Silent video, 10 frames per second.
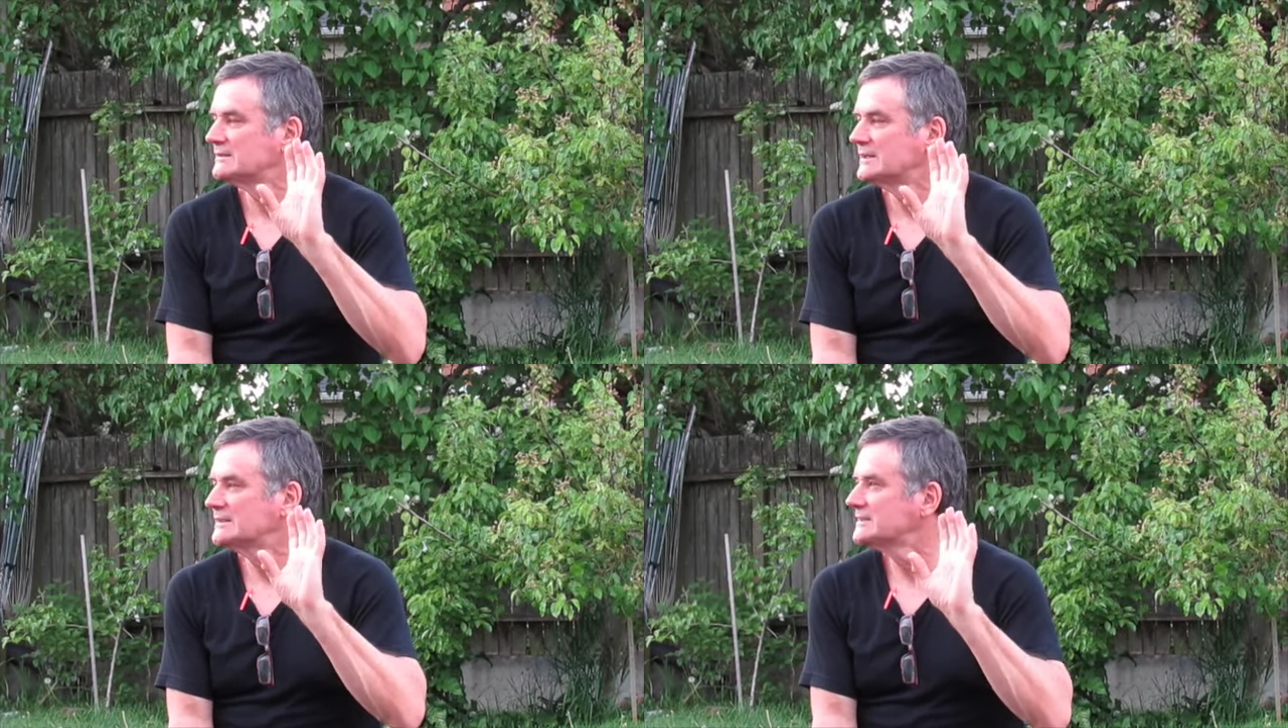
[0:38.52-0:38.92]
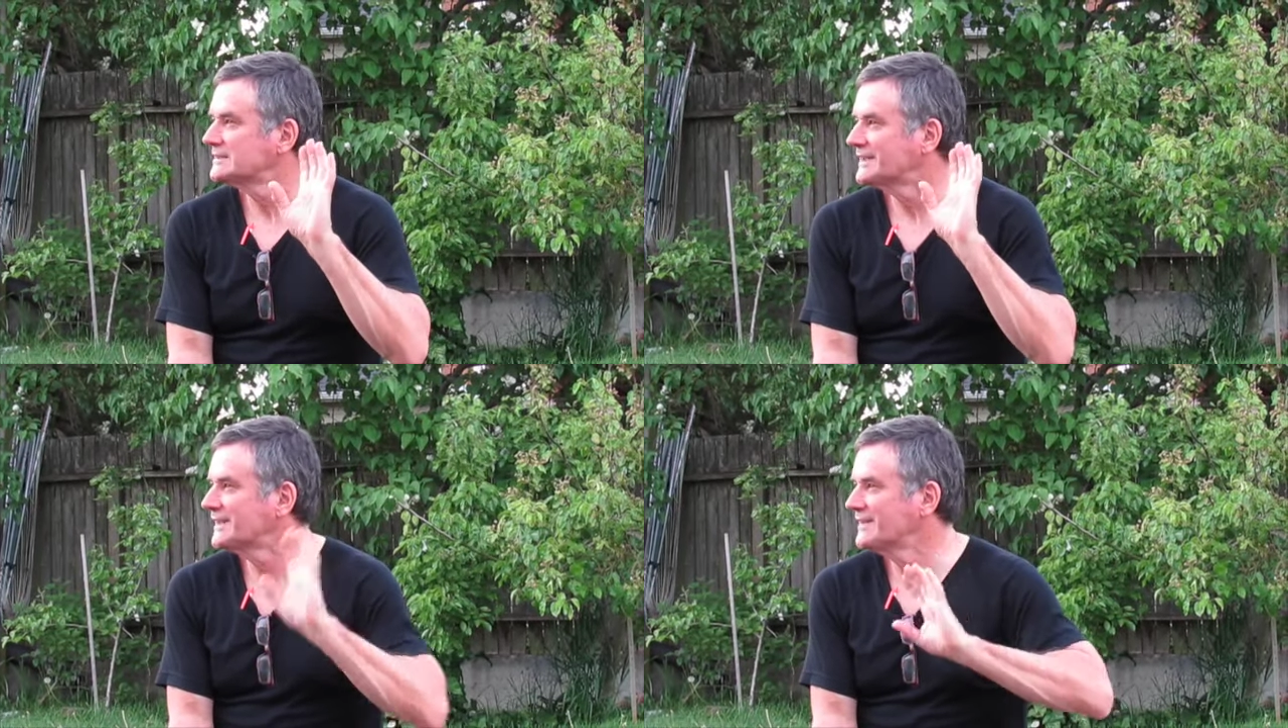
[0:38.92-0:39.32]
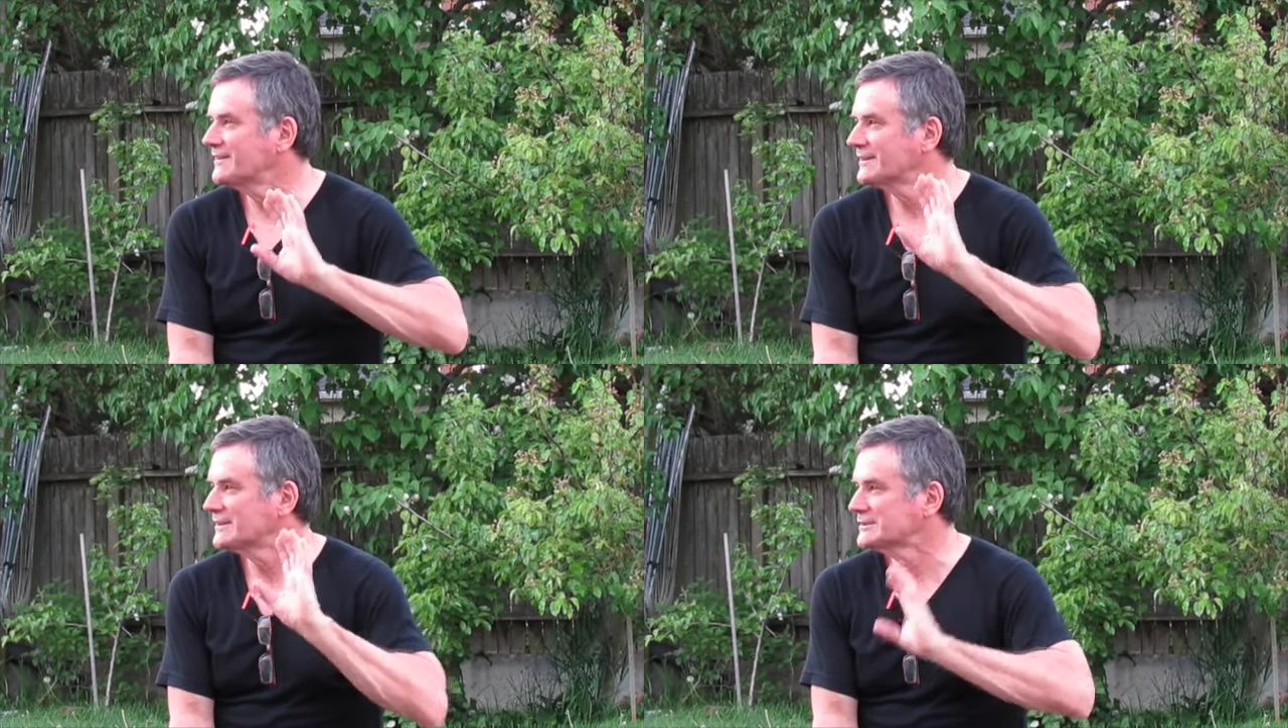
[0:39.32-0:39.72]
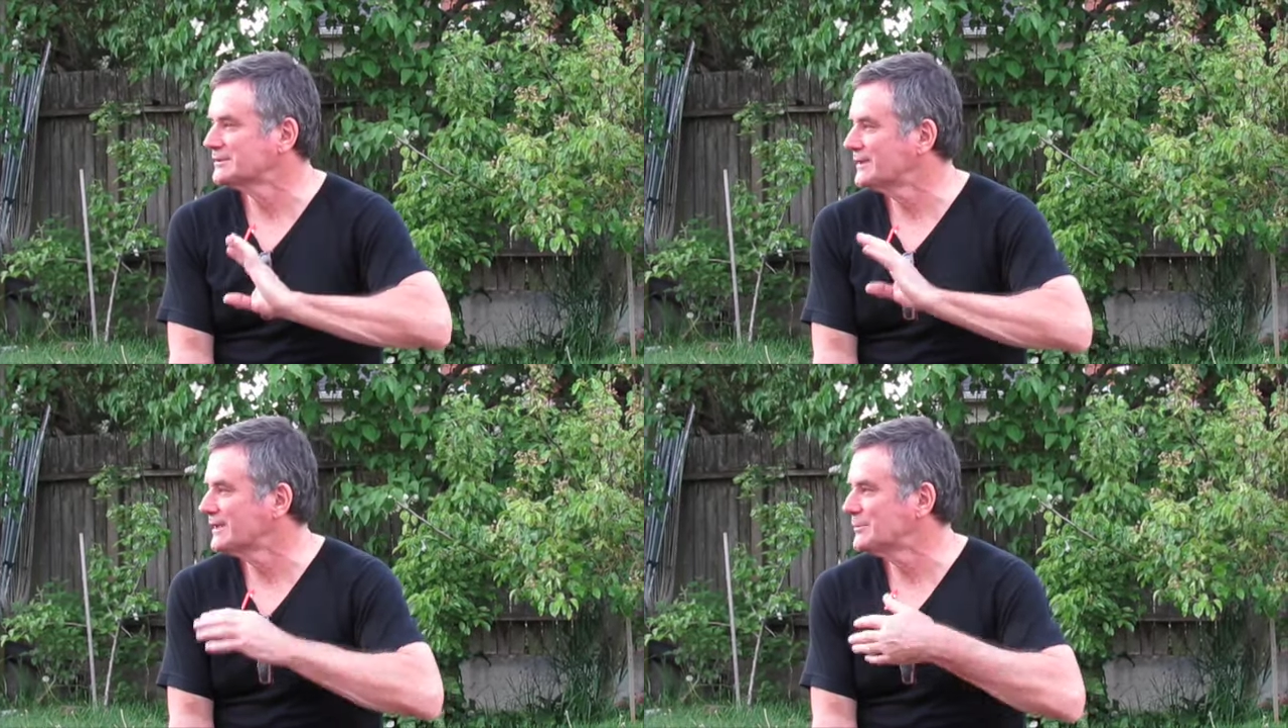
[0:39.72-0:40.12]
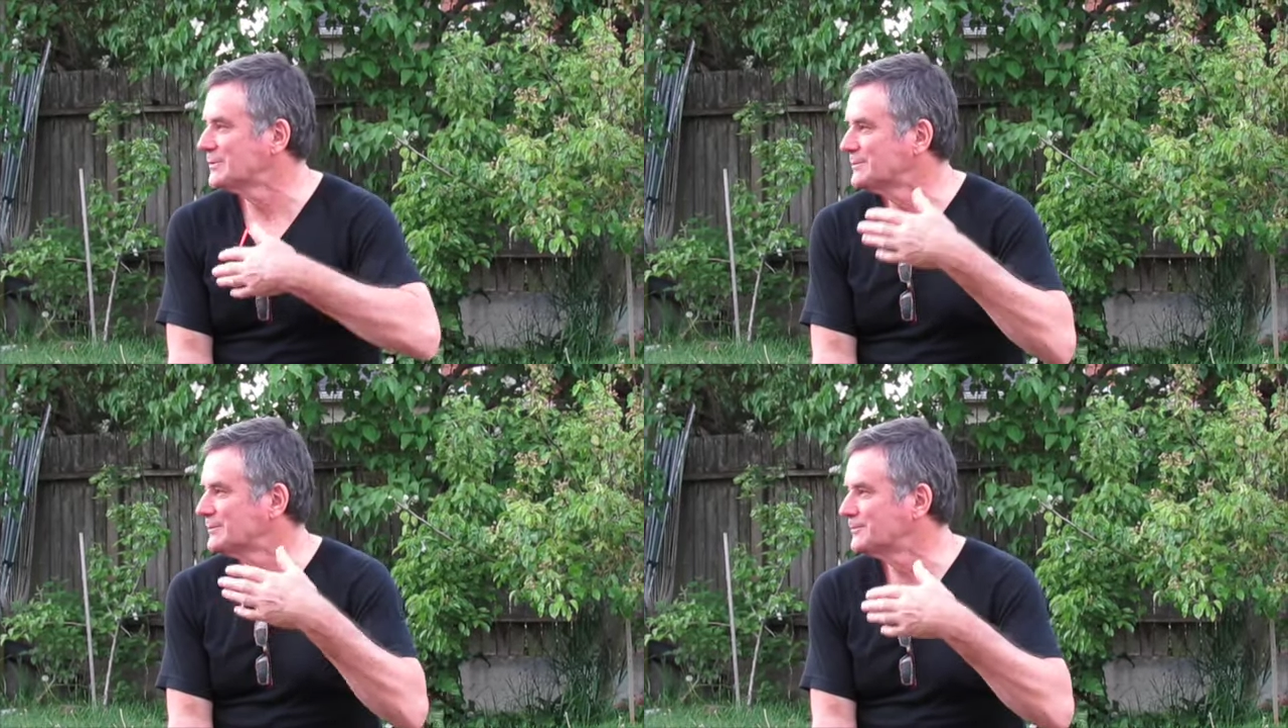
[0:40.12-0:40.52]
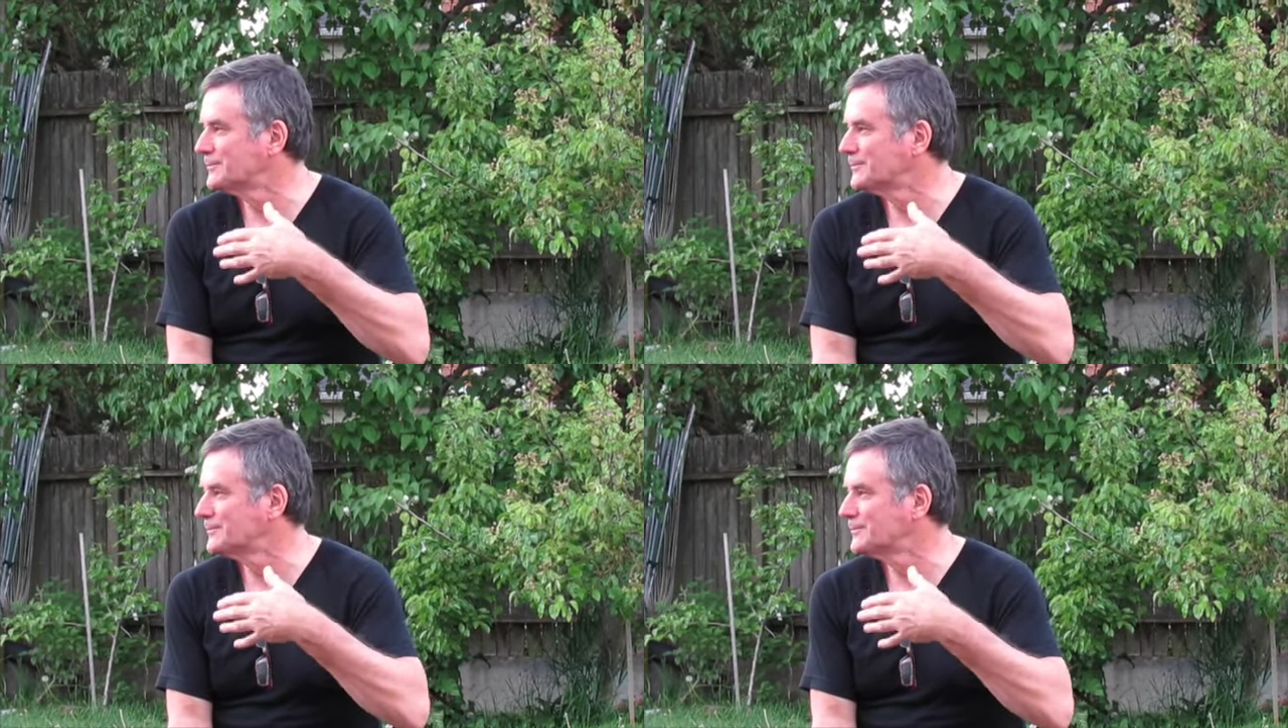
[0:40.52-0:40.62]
hasn't done anything to allow people,